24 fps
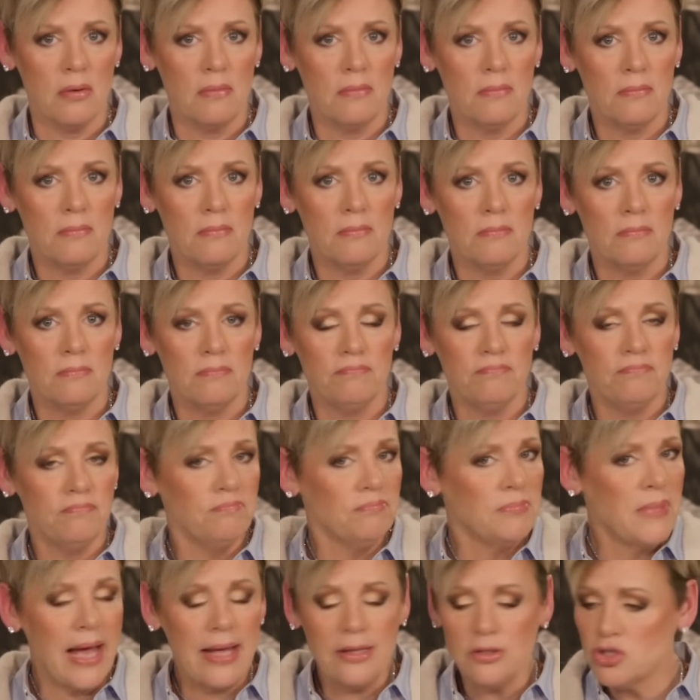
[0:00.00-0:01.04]
Yes.
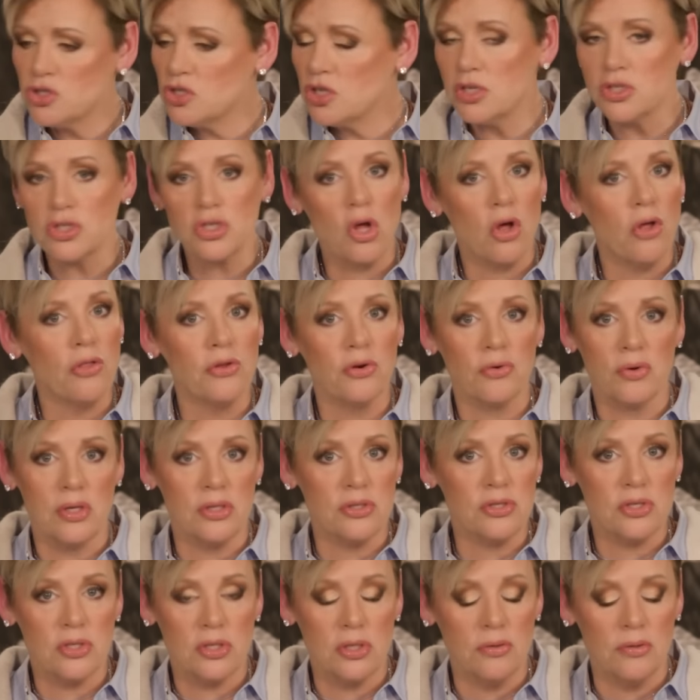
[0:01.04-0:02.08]
That's just all there
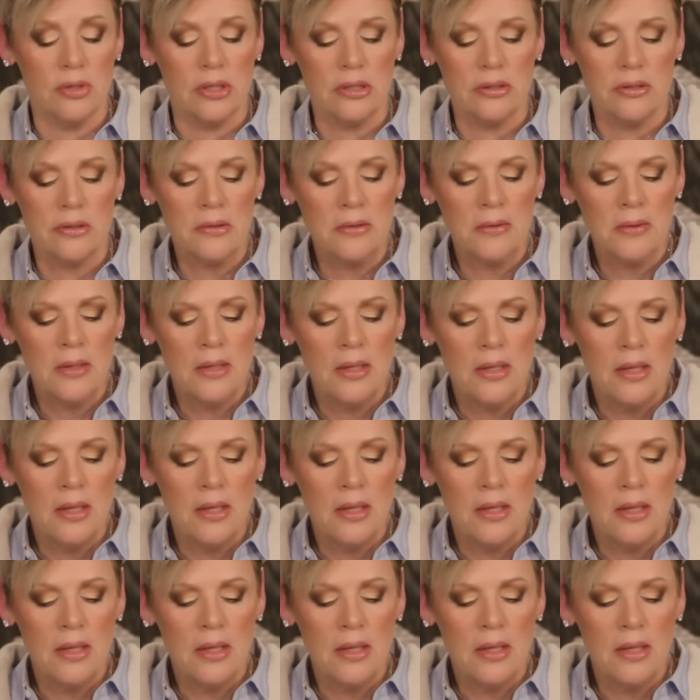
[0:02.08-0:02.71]
is to it. Yes.